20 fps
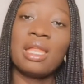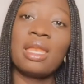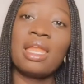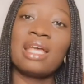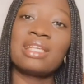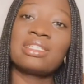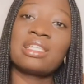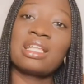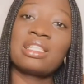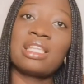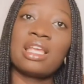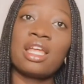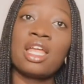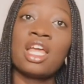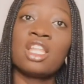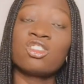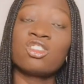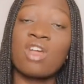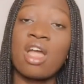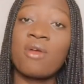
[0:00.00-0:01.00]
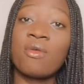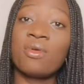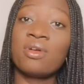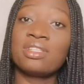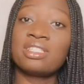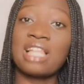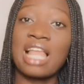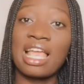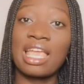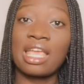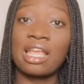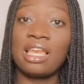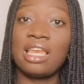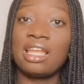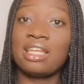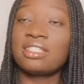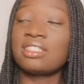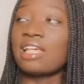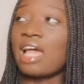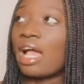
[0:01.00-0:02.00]
And I started, so I wrote like a
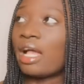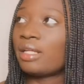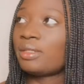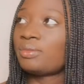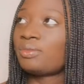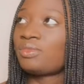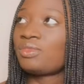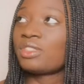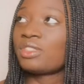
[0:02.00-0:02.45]
letter.